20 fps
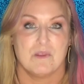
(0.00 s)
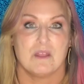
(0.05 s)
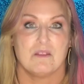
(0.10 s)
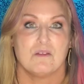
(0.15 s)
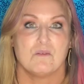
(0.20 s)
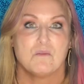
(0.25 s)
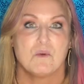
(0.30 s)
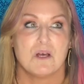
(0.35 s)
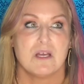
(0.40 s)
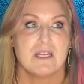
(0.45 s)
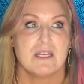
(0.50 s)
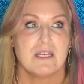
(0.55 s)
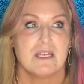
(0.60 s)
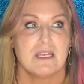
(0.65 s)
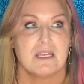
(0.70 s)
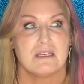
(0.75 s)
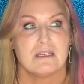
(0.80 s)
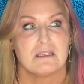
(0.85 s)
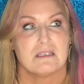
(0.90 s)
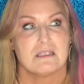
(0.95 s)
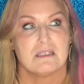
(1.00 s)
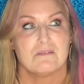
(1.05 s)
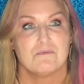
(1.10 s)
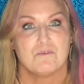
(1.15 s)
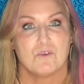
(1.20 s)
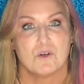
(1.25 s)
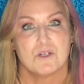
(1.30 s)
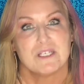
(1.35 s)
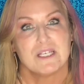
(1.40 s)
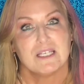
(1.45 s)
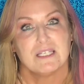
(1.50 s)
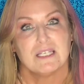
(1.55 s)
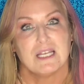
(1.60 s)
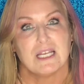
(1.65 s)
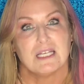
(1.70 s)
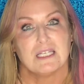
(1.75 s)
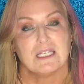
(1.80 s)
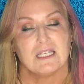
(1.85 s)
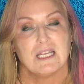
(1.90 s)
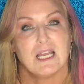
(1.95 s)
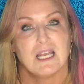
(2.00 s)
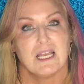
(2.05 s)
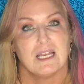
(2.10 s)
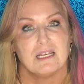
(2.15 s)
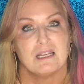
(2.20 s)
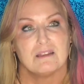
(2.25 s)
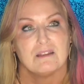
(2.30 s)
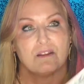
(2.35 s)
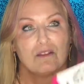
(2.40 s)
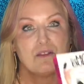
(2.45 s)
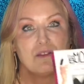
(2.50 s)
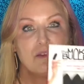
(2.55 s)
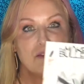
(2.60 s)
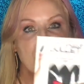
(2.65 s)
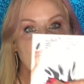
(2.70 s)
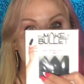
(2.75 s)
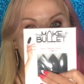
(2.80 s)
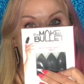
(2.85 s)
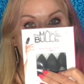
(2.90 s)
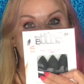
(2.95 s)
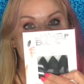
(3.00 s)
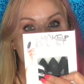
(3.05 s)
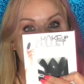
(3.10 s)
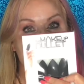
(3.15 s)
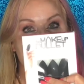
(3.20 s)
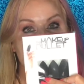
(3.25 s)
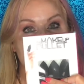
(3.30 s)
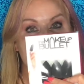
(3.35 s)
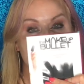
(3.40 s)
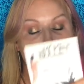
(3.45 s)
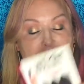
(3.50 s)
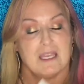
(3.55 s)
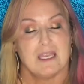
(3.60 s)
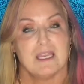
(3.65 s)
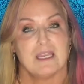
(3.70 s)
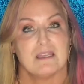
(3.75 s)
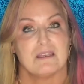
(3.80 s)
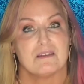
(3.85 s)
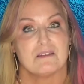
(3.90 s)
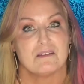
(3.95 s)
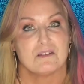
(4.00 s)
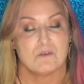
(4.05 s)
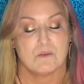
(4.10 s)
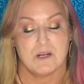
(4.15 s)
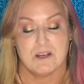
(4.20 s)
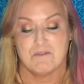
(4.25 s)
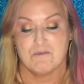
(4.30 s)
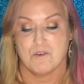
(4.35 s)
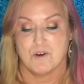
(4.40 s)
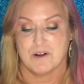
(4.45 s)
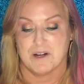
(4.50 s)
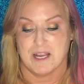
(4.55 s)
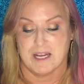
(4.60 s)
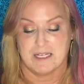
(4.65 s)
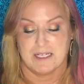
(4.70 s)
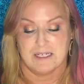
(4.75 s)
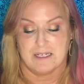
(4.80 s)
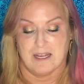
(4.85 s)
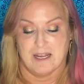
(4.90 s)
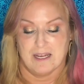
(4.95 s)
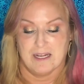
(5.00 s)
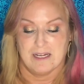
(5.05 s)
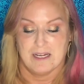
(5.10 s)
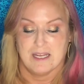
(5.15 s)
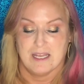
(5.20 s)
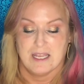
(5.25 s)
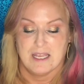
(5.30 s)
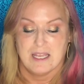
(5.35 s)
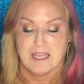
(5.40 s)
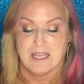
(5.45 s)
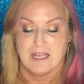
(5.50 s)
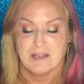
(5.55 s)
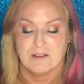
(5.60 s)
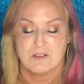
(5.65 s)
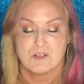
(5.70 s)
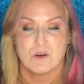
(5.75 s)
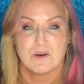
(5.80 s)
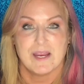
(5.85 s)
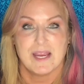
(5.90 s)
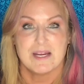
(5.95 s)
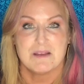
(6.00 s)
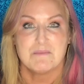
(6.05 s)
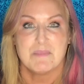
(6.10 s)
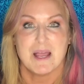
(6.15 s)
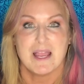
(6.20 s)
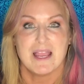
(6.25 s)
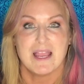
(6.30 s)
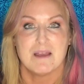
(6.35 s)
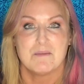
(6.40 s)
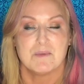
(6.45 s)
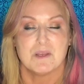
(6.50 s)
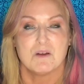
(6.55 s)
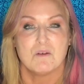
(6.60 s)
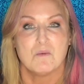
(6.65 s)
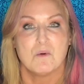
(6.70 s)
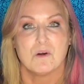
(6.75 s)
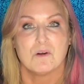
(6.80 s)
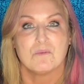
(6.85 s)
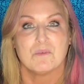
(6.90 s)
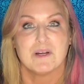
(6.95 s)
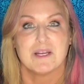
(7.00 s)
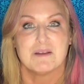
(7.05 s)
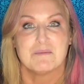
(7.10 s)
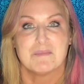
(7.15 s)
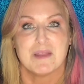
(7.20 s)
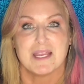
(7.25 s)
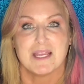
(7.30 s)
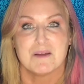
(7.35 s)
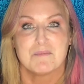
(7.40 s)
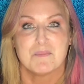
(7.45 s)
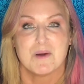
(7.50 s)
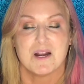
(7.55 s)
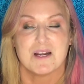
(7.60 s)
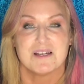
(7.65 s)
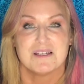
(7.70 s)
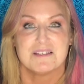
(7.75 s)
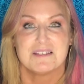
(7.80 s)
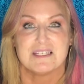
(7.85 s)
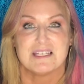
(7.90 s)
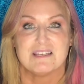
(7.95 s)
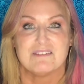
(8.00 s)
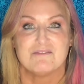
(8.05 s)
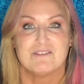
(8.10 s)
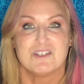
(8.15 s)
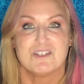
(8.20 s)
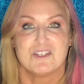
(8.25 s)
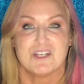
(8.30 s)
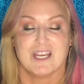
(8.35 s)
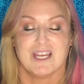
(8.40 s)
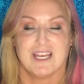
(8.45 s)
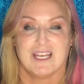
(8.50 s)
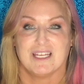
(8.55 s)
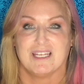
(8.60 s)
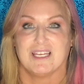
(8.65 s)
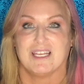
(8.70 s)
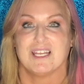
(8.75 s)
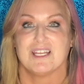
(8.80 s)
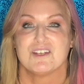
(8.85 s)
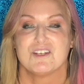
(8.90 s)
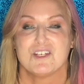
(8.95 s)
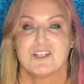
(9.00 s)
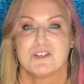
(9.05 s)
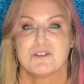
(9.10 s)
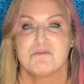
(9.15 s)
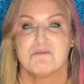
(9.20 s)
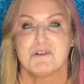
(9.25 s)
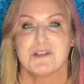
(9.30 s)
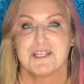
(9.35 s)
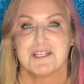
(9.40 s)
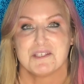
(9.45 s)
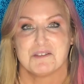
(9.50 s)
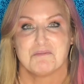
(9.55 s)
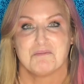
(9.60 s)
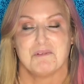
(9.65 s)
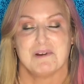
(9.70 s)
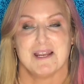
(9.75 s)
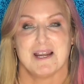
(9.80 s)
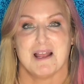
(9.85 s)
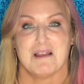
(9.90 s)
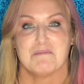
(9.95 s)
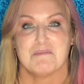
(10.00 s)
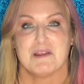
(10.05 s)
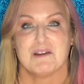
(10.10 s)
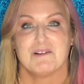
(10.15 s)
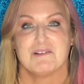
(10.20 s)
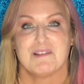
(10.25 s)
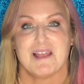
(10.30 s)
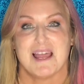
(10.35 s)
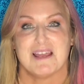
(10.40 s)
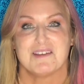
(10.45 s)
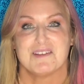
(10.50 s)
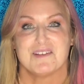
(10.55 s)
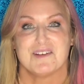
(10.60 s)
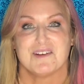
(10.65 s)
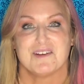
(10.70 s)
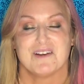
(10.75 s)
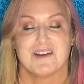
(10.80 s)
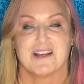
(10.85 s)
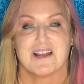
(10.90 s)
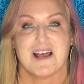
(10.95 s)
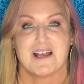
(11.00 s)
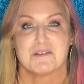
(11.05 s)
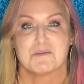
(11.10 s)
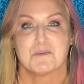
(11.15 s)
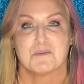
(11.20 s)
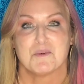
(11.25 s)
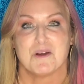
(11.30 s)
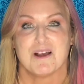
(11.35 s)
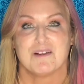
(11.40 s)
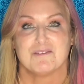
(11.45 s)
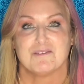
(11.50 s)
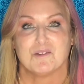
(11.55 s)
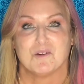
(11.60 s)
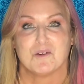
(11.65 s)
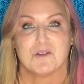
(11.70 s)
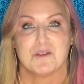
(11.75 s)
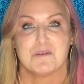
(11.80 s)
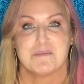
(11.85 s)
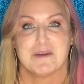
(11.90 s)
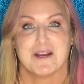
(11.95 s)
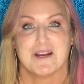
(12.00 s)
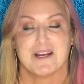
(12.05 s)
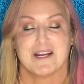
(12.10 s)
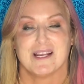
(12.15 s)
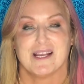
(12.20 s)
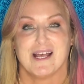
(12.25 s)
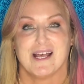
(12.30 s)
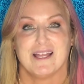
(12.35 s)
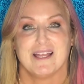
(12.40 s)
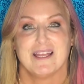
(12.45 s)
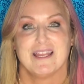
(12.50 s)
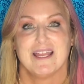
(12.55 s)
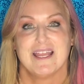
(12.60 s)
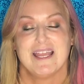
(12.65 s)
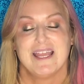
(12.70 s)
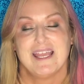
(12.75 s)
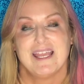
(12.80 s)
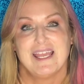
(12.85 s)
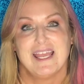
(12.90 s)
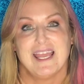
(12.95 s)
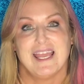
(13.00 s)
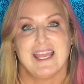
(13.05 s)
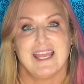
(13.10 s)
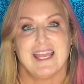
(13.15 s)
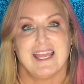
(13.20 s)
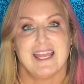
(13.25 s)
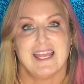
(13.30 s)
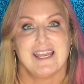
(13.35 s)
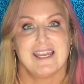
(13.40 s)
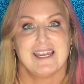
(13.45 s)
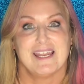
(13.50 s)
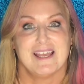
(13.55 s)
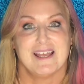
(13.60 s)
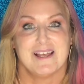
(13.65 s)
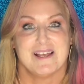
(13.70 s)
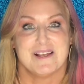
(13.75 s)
The one is $14.99 and the 3-pack is $24.99. It's created by Emmy Award-winning makeup artist Eva Jane, and she's really sweet. I met her last year at Cosmoprof North America, and